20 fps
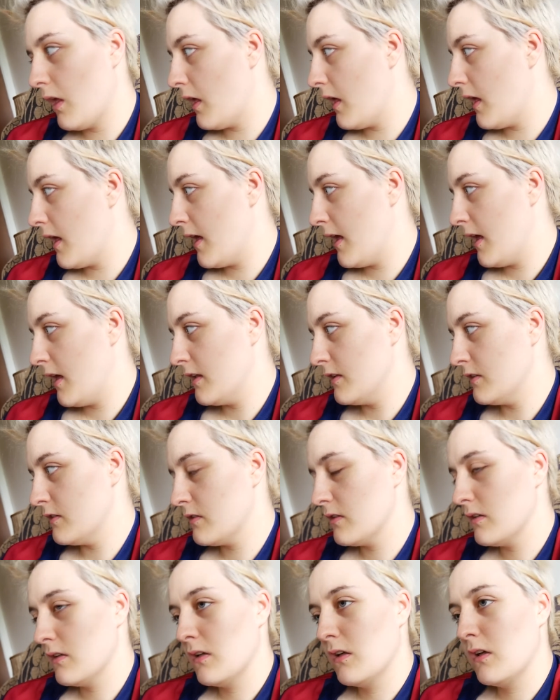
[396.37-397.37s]
and
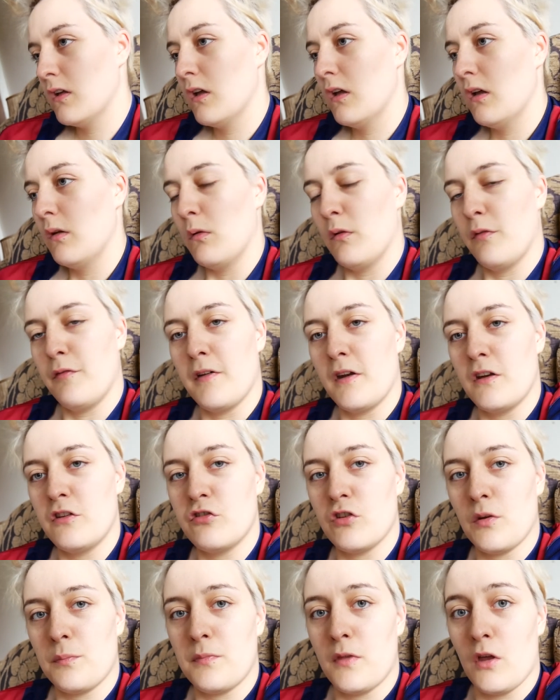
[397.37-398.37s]
we'll
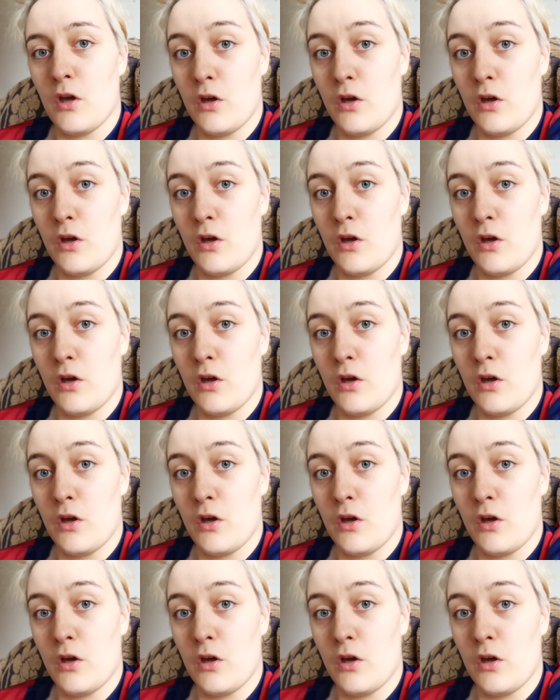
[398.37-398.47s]
finish up the